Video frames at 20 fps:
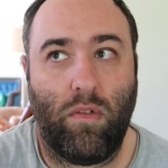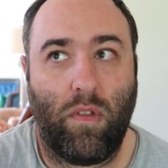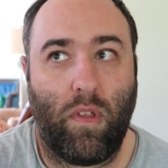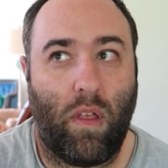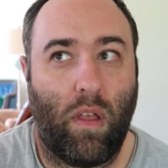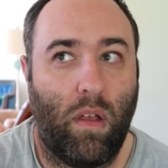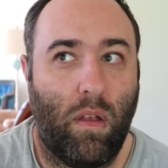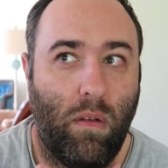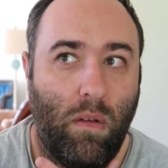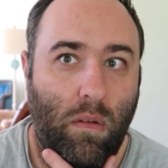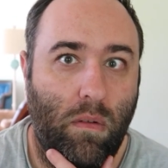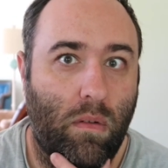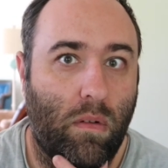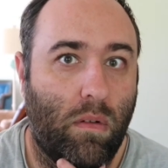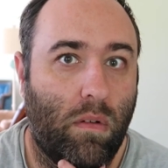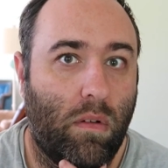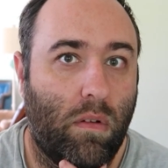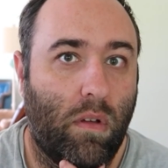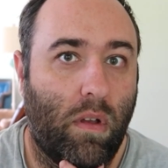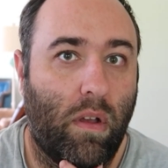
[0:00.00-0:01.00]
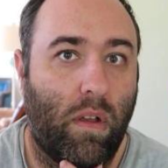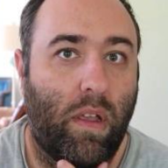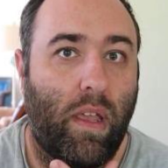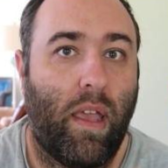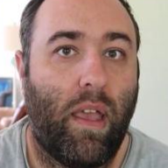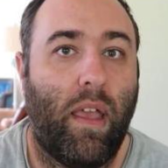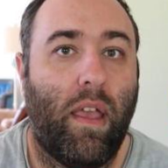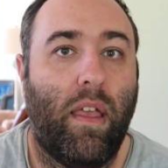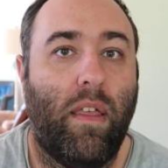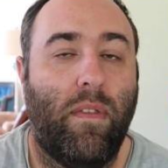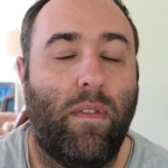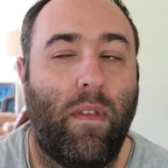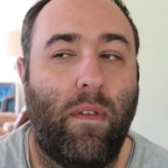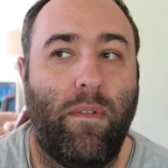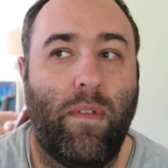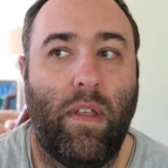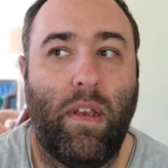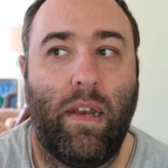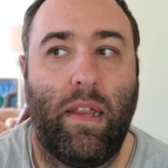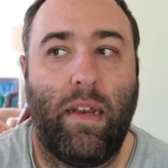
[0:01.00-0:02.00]
oh, okay, so
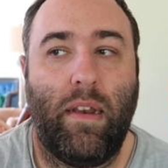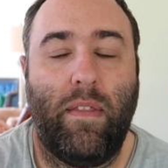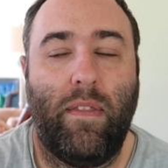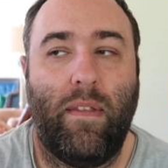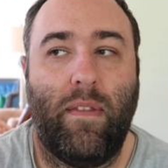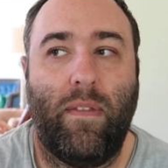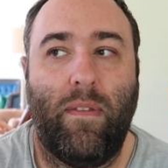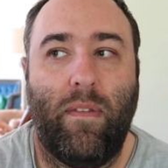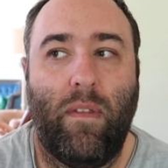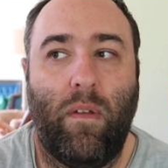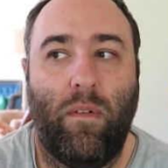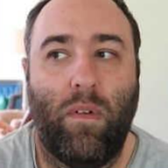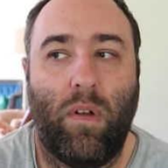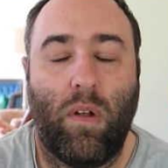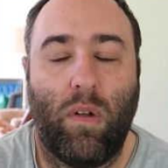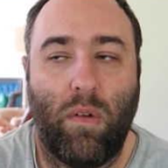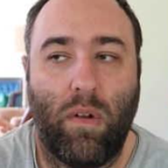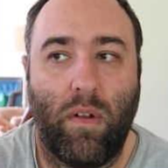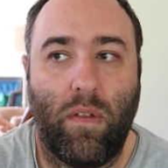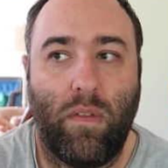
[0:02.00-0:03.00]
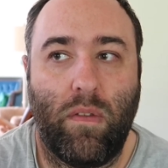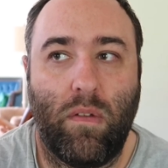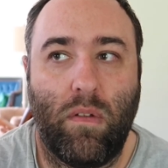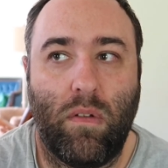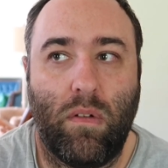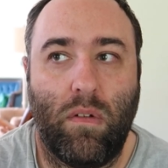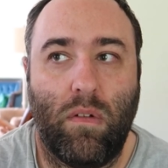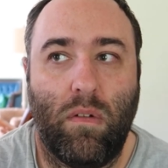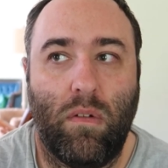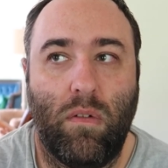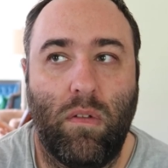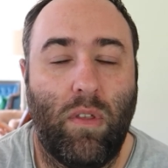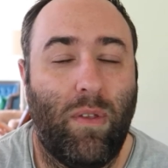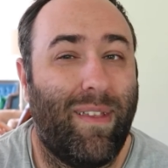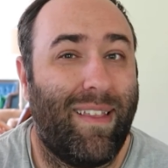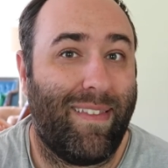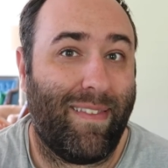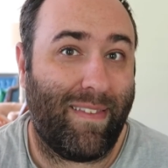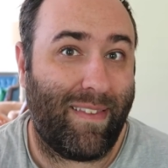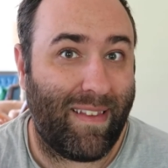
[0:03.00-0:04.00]
if you needed this silver crystal you
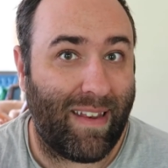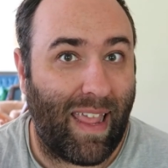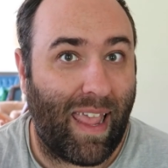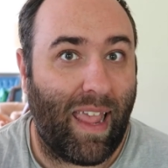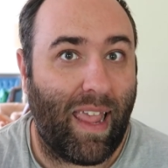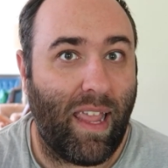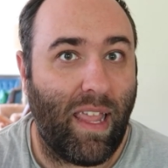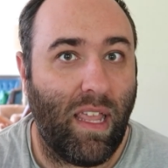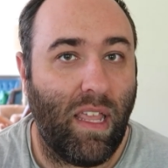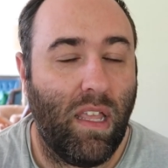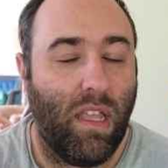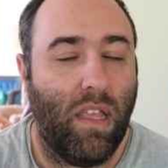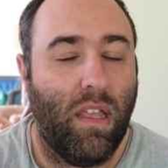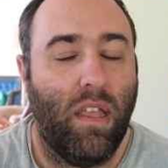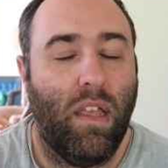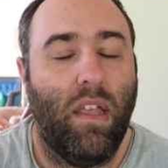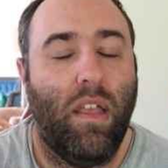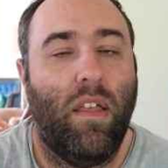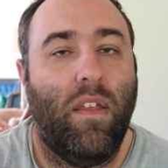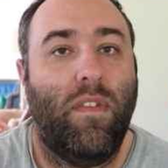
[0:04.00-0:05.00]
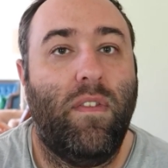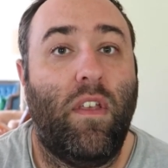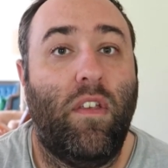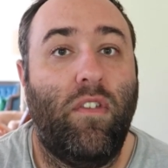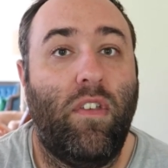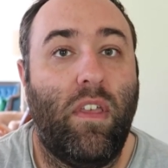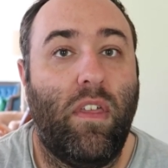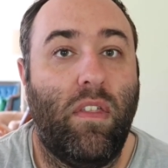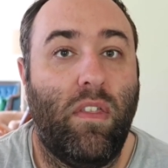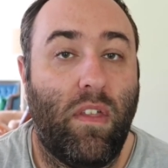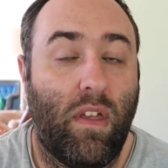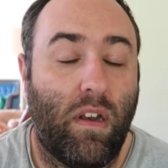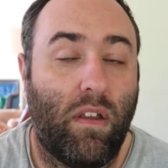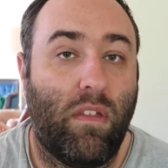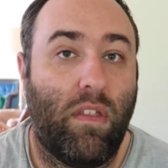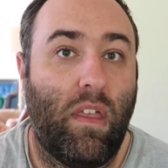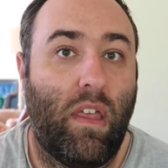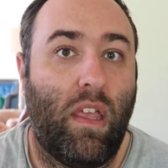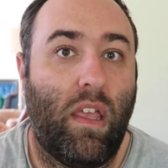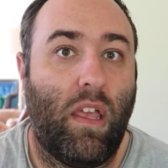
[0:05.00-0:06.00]
can stay. So she
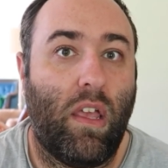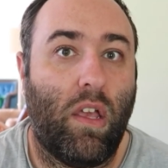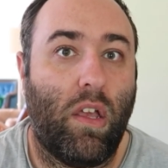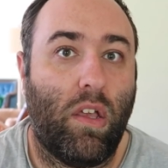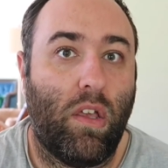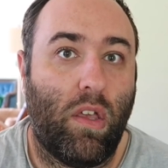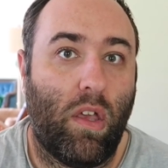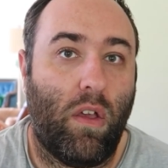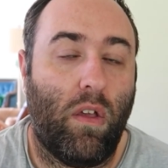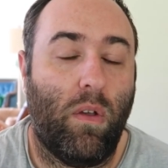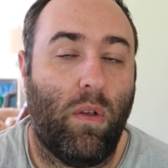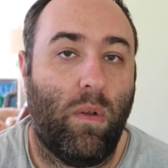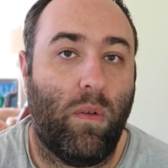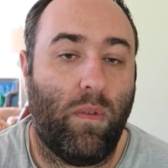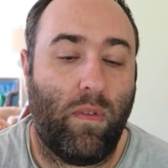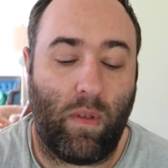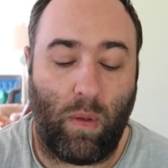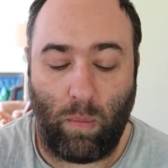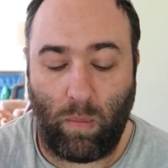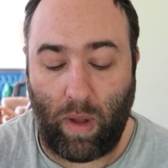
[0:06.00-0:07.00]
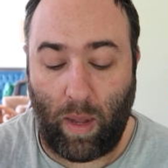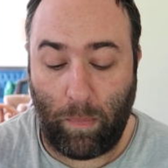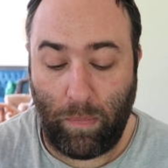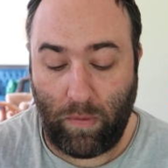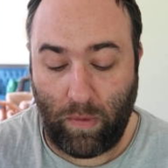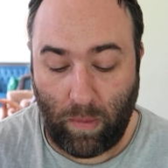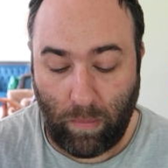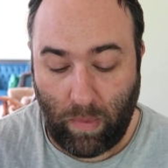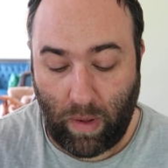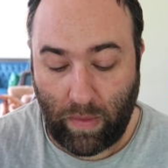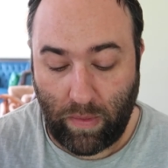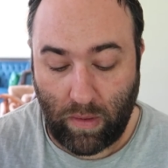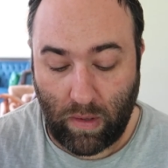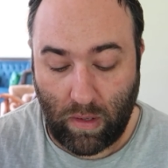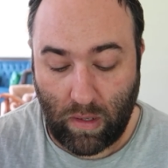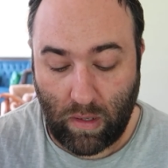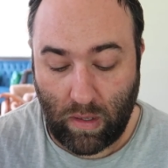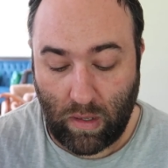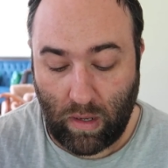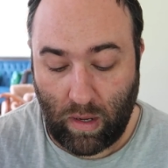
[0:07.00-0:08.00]
literally goes and robs her
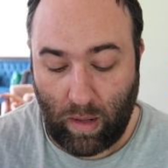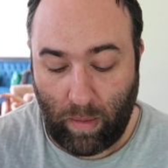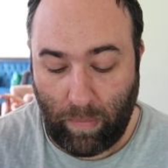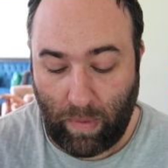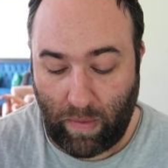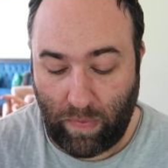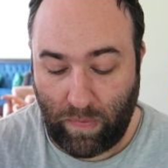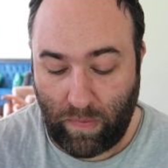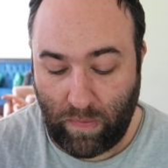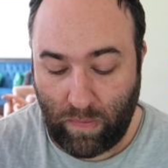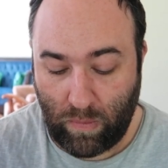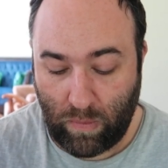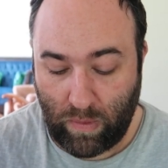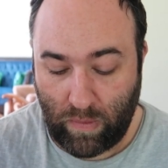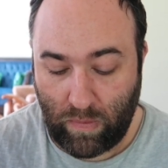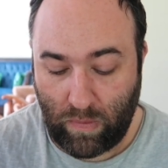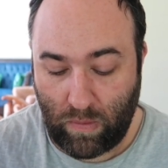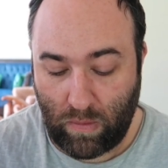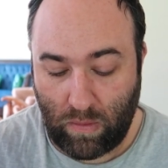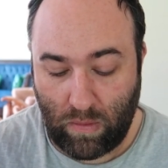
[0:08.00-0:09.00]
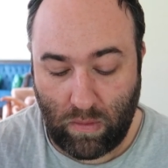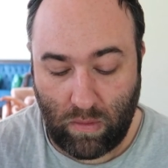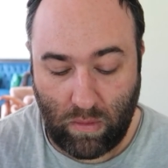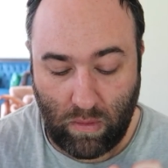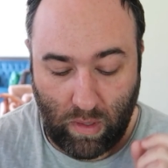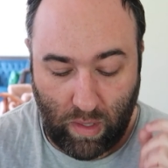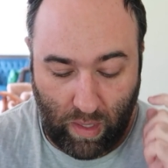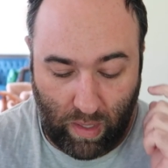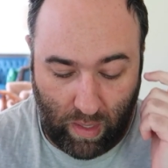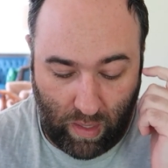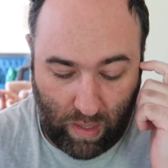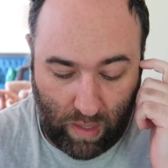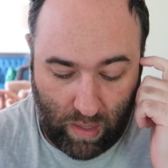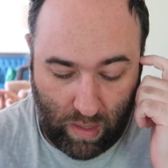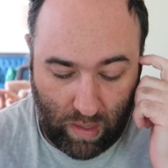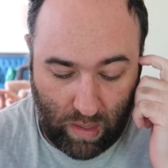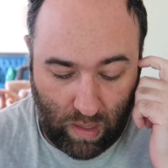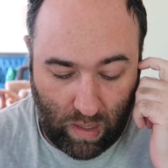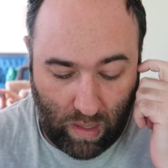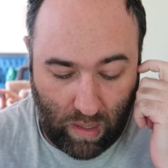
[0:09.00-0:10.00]
mother about this crystal,
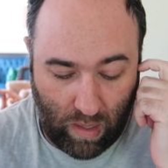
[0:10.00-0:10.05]
and